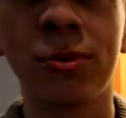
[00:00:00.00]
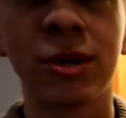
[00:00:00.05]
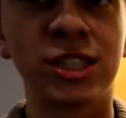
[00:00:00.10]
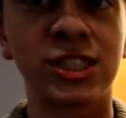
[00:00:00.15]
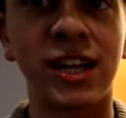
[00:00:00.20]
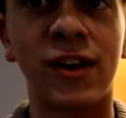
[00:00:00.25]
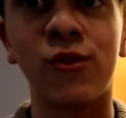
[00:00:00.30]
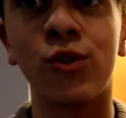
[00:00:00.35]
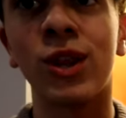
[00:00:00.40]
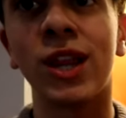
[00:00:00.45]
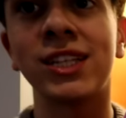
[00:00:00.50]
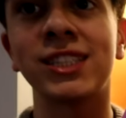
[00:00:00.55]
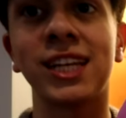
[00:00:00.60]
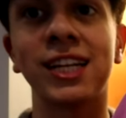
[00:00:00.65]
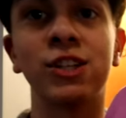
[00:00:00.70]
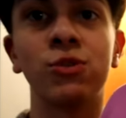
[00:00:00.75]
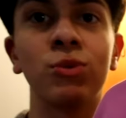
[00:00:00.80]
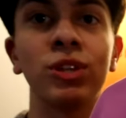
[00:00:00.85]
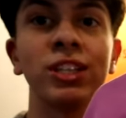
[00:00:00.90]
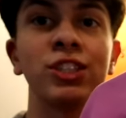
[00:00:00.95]
because I realized that
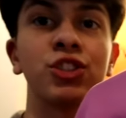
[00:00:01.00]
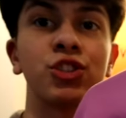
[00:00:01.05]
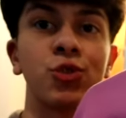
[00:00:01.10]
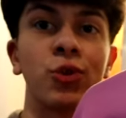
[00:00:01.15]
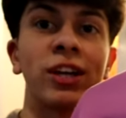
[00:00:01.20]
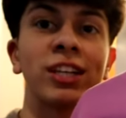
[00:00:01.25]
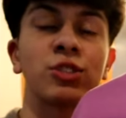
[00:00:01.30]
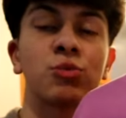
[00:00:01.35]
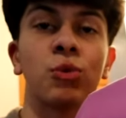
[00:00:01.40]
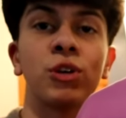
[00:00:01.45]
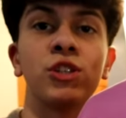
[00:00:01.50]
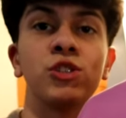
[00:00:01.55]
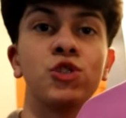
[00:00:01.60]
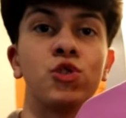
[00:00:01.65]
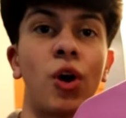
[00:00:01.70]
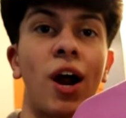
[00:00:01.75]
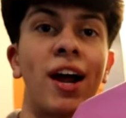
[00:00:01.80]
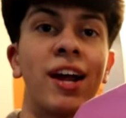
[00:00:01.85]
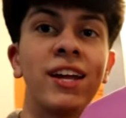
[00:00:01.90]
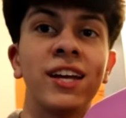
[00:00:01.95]
it really shrinks when you dry